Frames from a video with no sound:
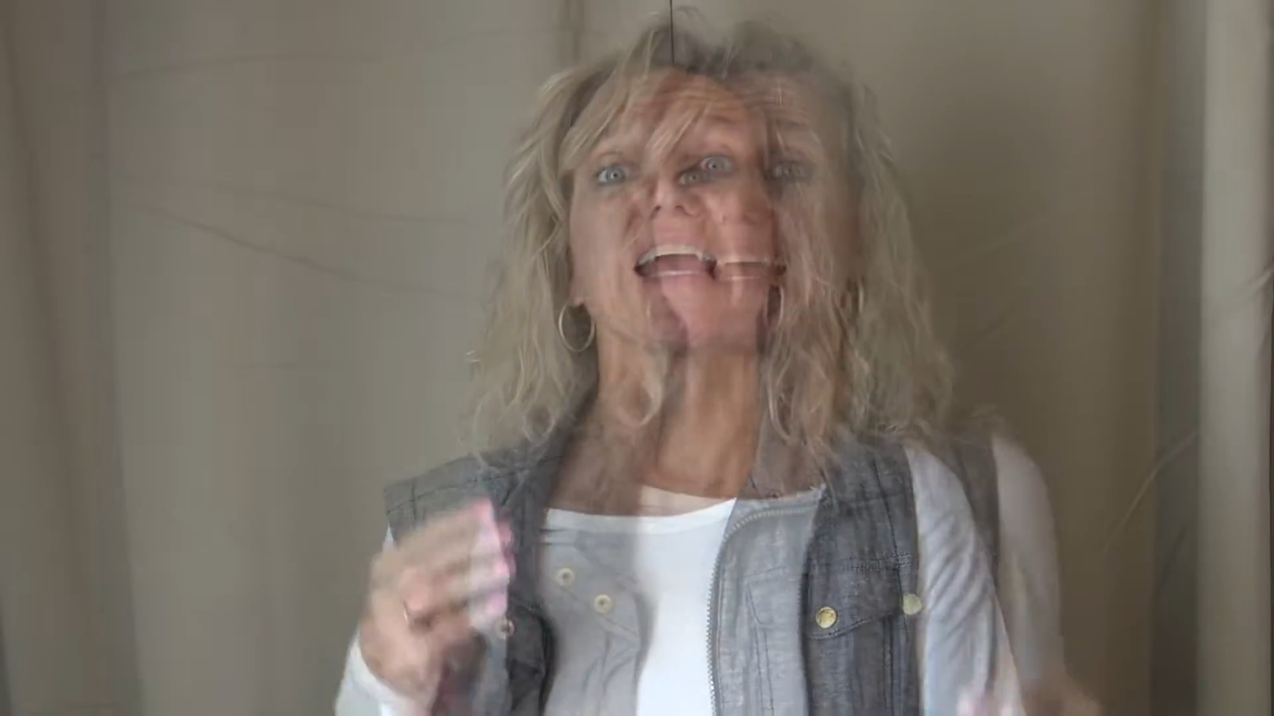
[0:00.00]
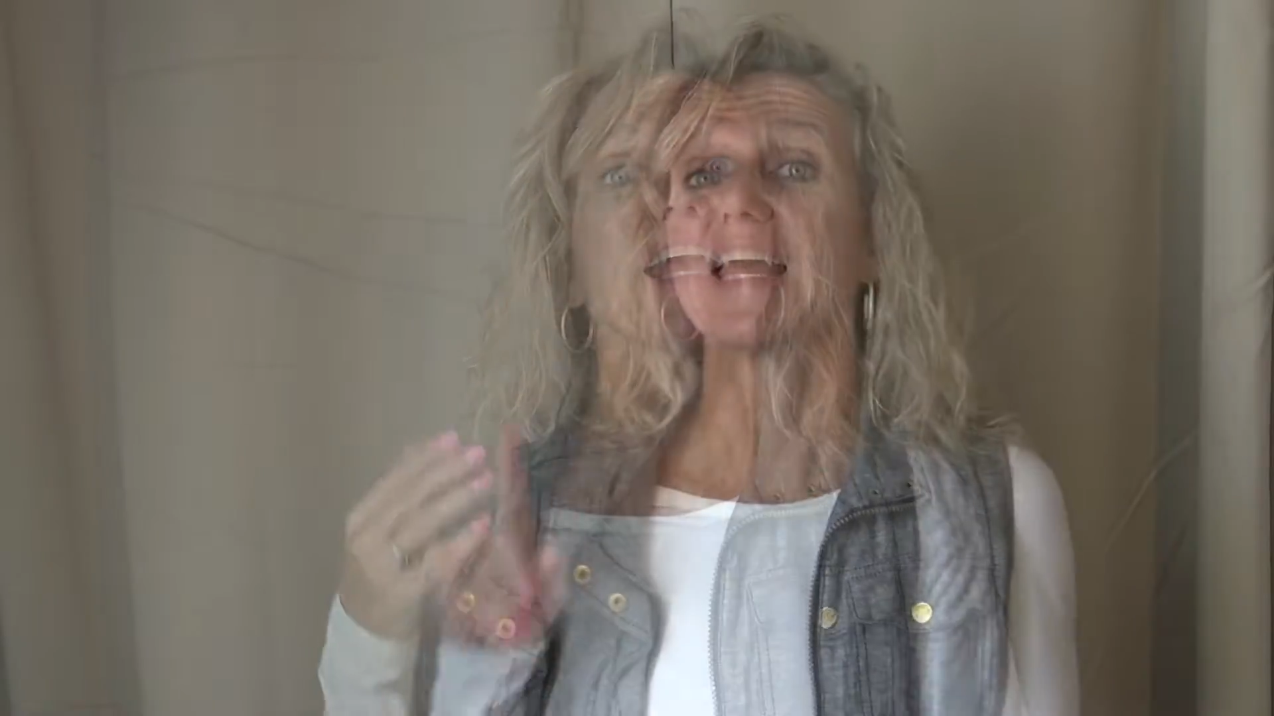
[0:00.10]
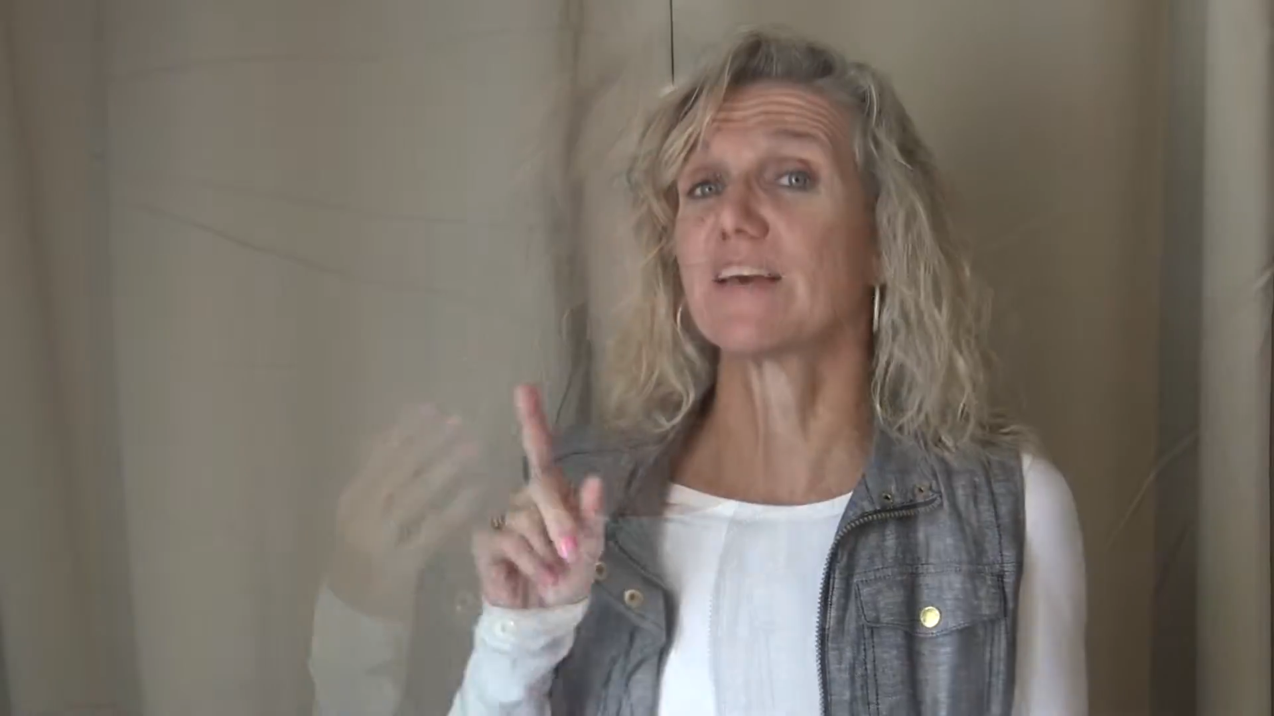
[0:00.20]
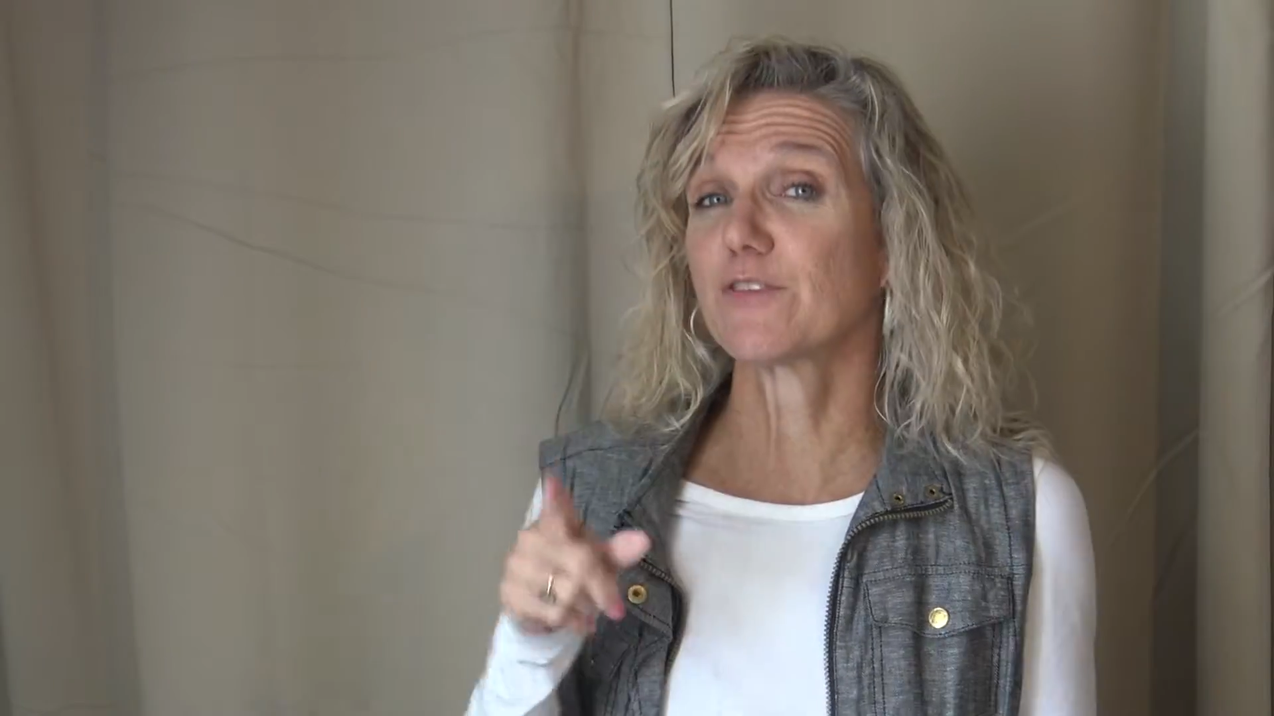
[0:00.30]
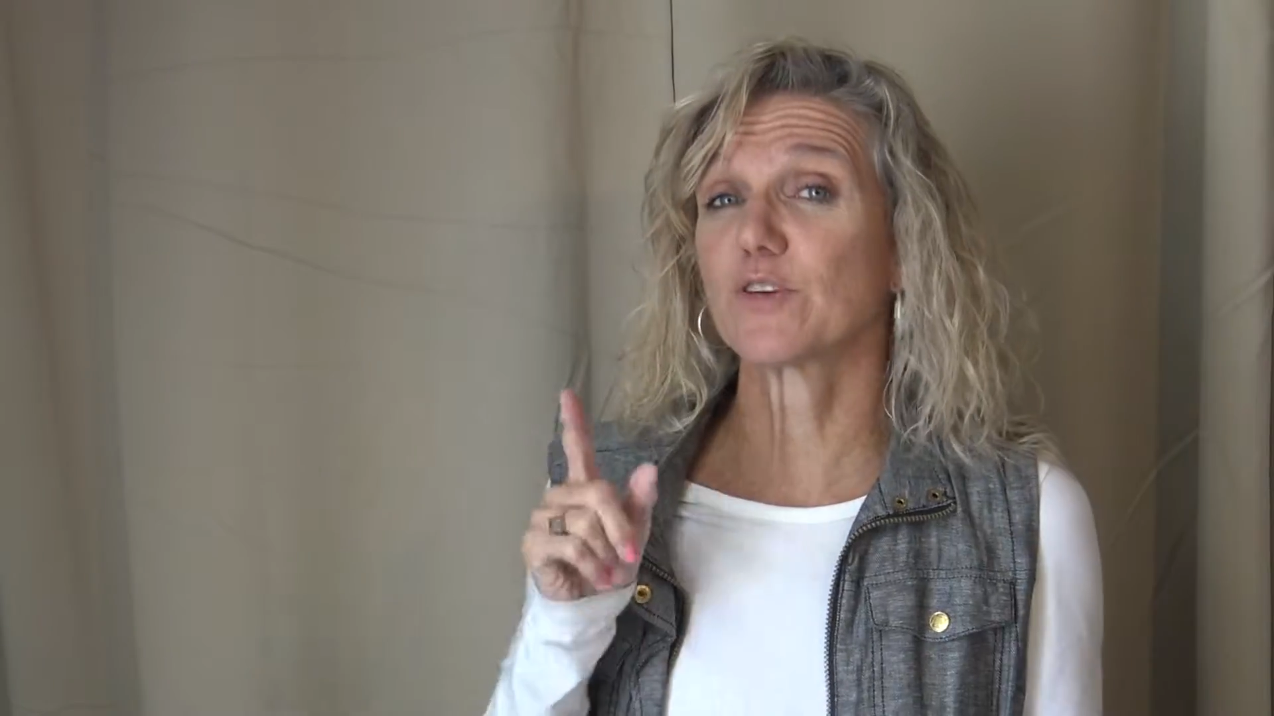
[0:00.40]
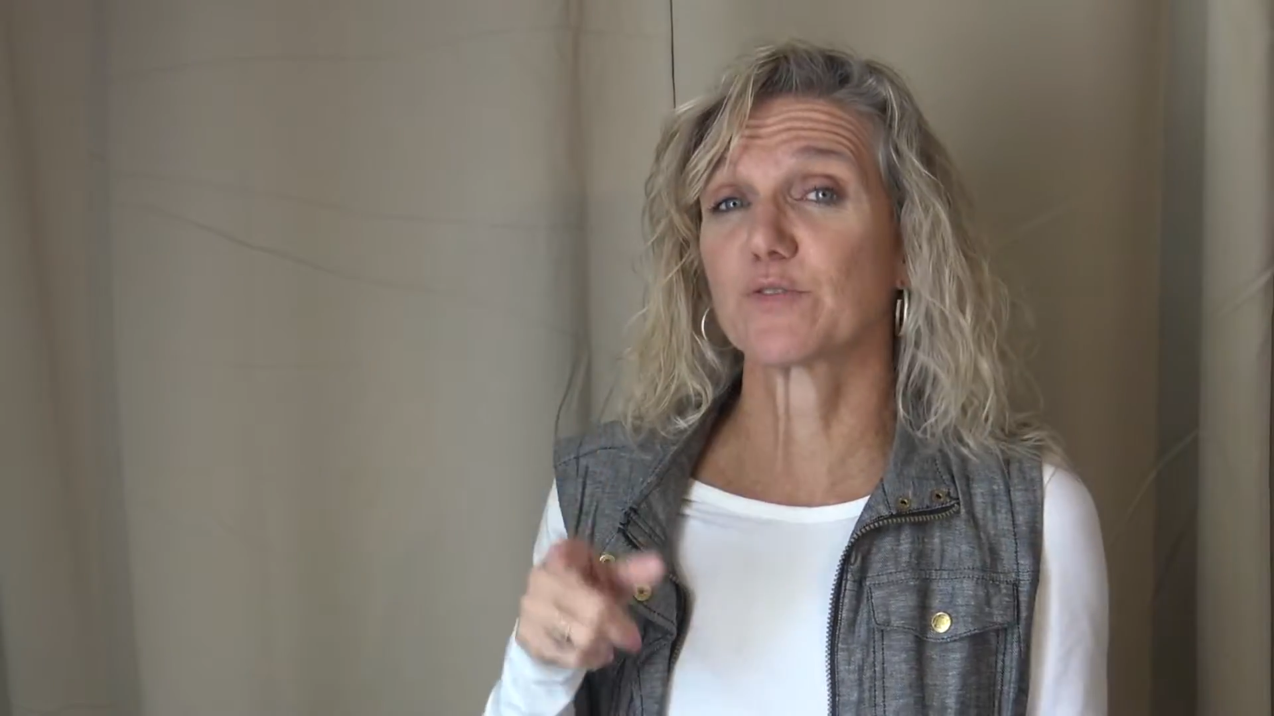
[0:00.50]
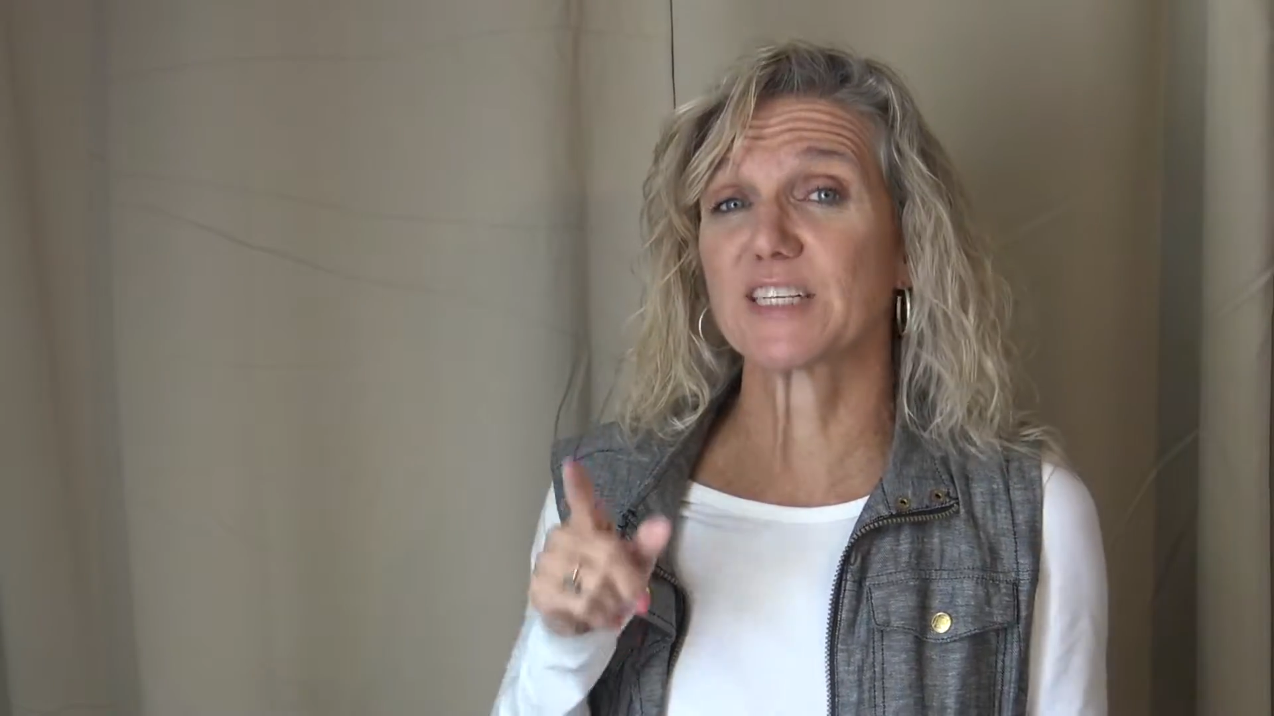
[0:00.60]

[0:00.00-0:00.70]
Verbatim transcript: If you've